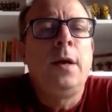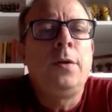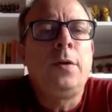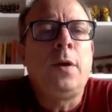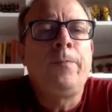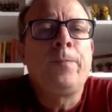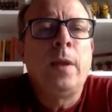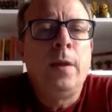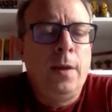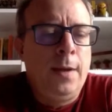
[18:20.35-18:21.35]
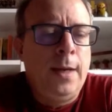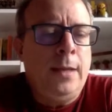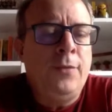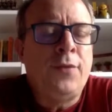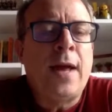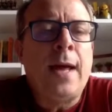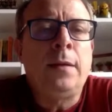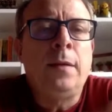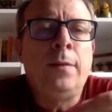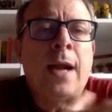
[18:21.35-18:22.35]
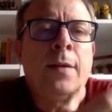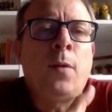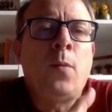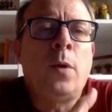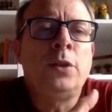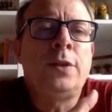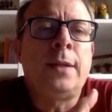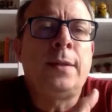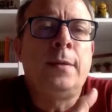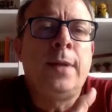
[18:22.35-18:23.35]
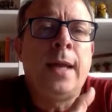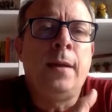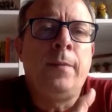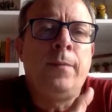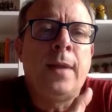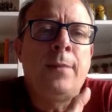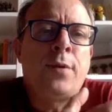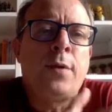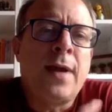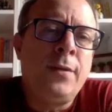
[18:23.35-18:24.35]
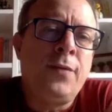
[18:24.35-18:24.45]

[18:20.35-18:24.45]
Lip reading: In fact, they are the ones that they provide.